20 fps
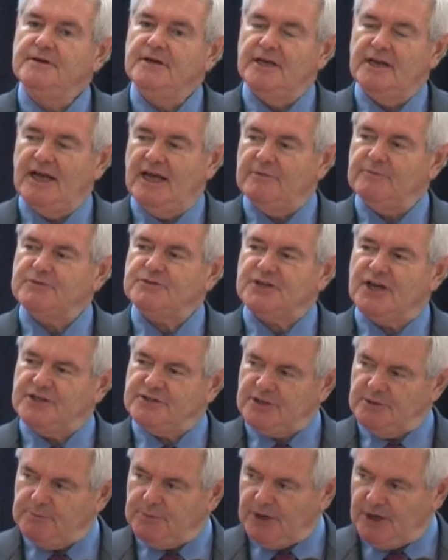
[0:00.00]
And I
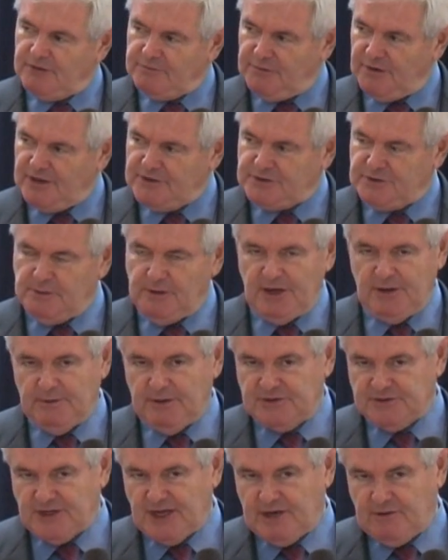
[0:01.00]
emphasize in part flexibility
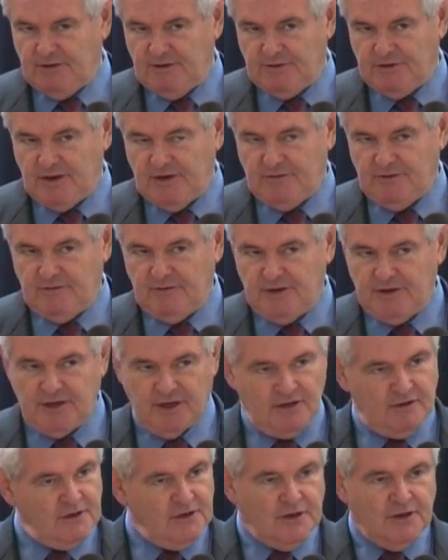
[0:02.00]
because I agree with Governor
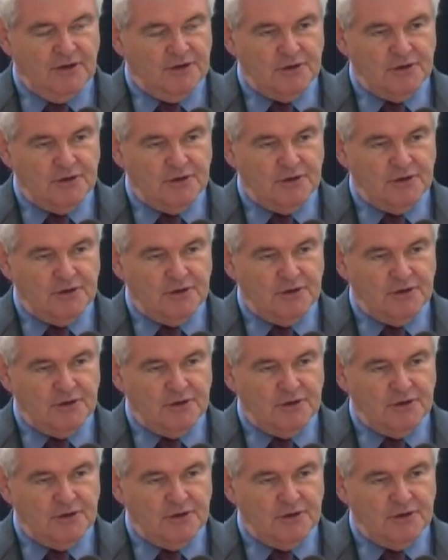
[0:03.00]
Rendell.